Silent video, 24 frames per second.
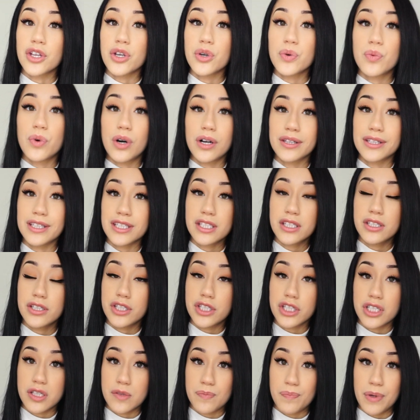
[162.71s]
You want this to
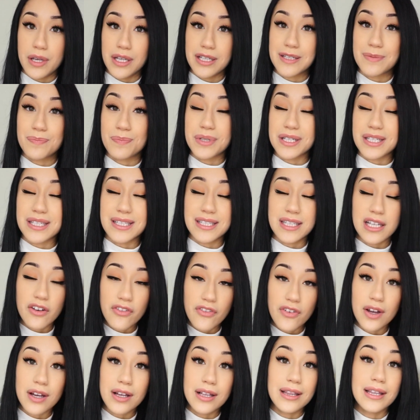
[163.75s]
just be
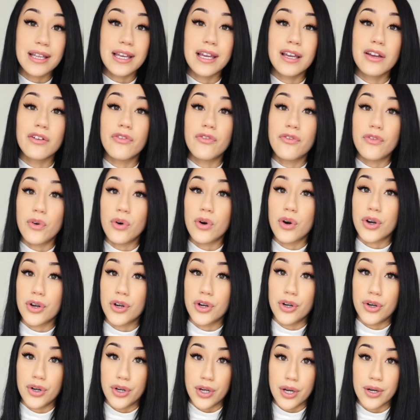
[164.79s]
specifically for
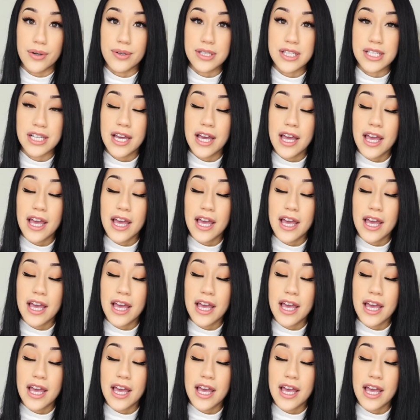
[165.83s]
your notes.